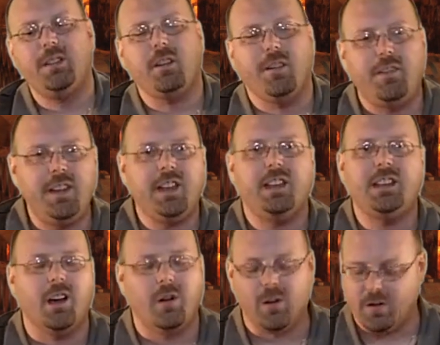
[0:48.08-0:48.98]
three of the
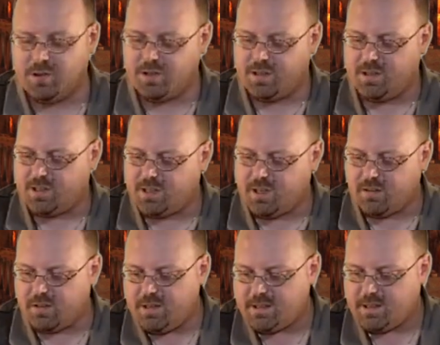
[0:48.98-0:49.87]
Finca del Origen
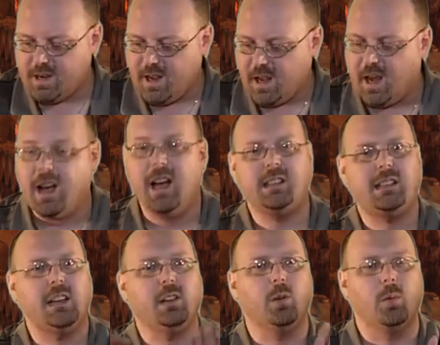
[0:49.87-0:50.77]
series. Uh, I
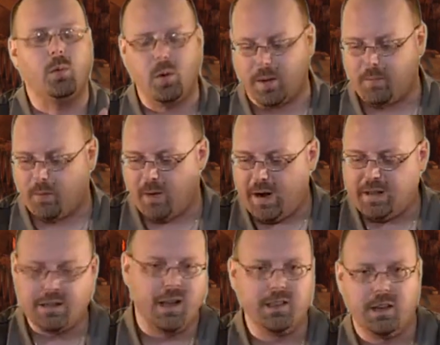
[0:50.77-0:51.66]
had to take a little quick
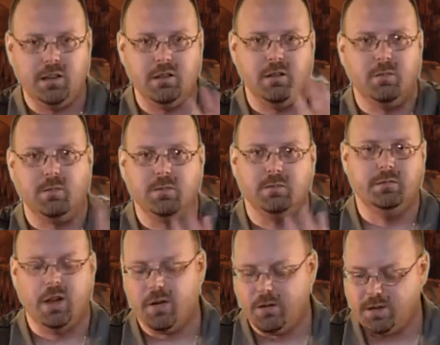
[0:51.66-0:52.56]
break, not that you
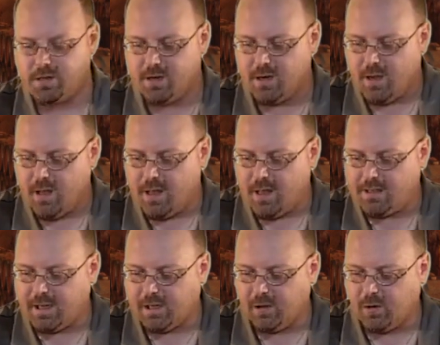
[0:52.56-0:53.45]
noticed. I
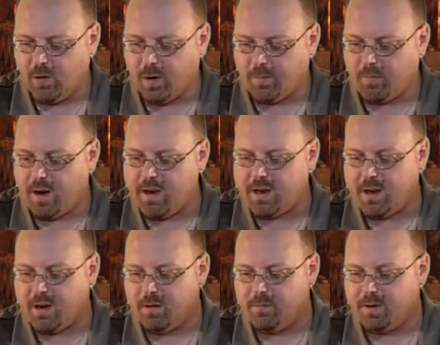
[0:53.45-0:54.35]
had to take a little quick
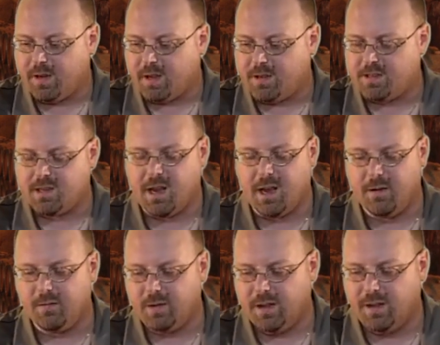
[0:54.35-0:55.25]
break here because,
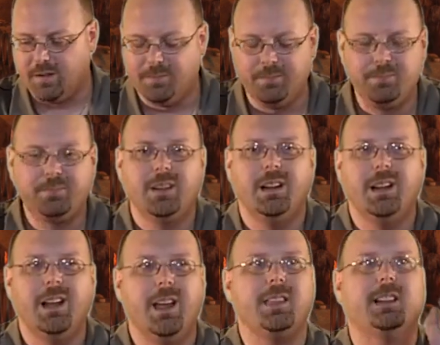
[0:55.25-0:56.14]
uh, well,
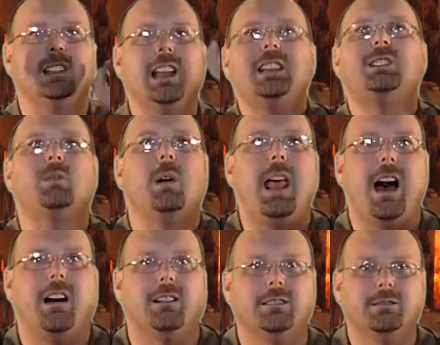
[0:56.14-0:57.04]
the lights
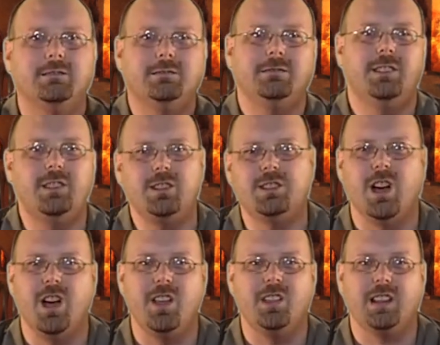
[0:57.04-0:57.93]
went out. As you
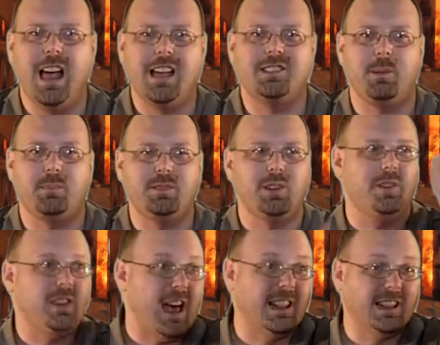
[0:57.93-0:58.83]
saw in the last
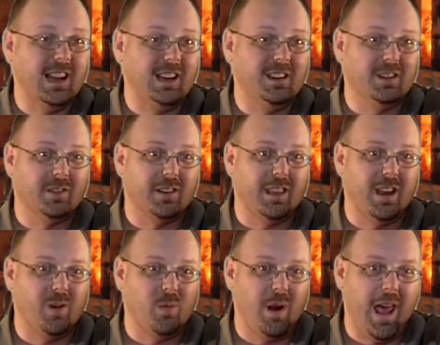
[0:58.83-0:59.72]
episode, that light over
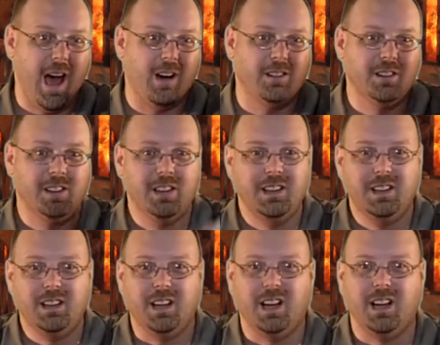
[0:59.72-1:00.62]
there went out.
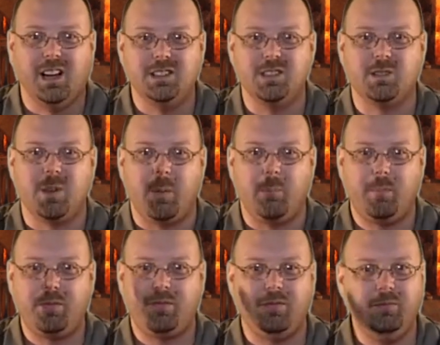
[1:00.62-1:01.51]
Uh, just
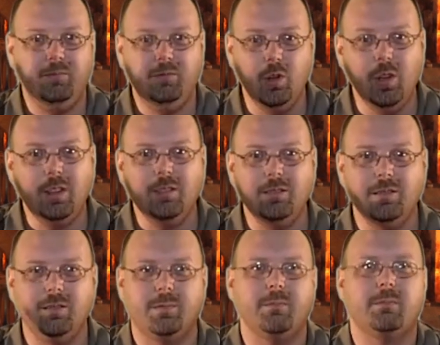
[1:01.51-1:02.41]
like,
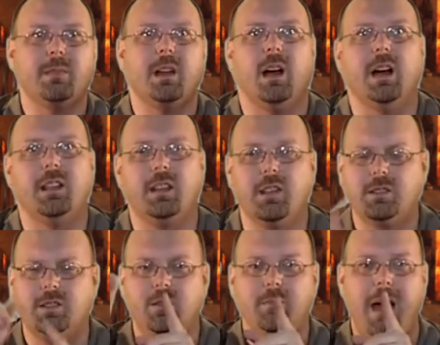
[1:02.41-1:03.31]
uh, the
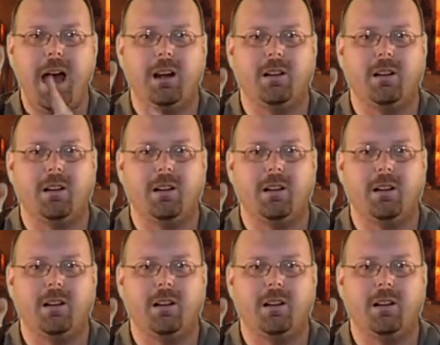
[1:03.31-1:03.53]
other two